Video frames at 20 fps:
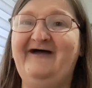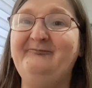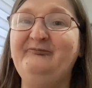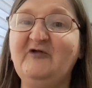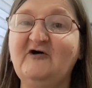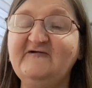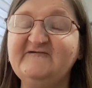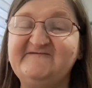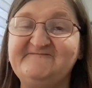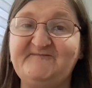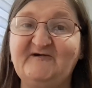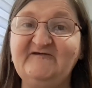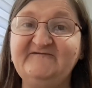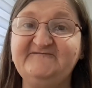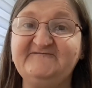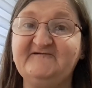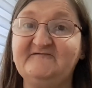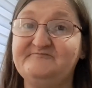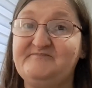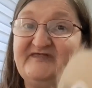I'm not
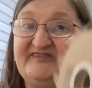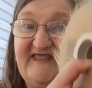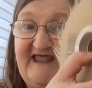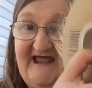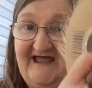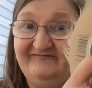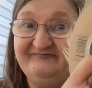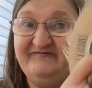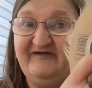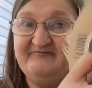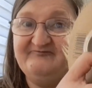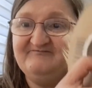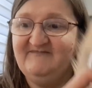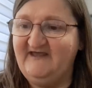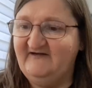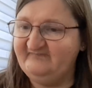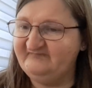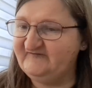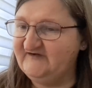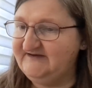sponsored, but they have given me
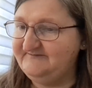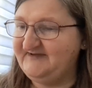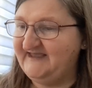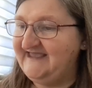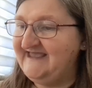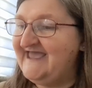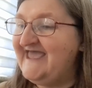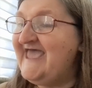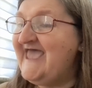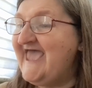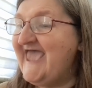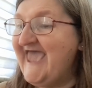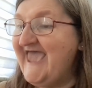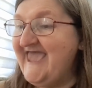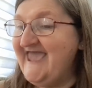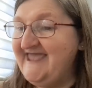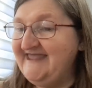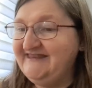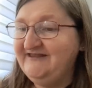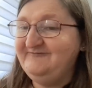a freebie.
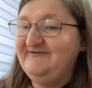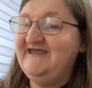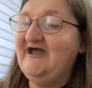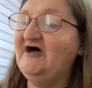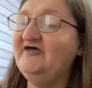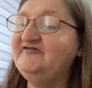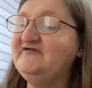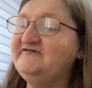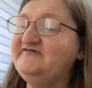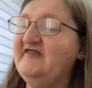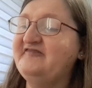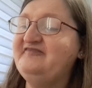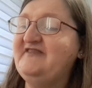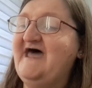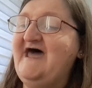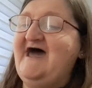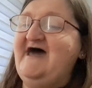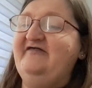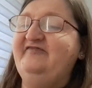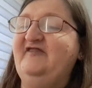Anyway, other than
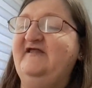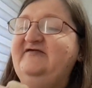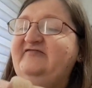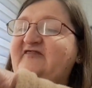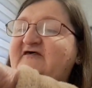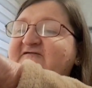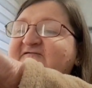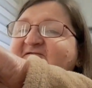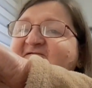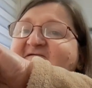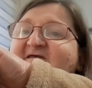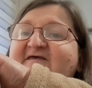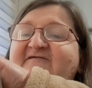that, I think this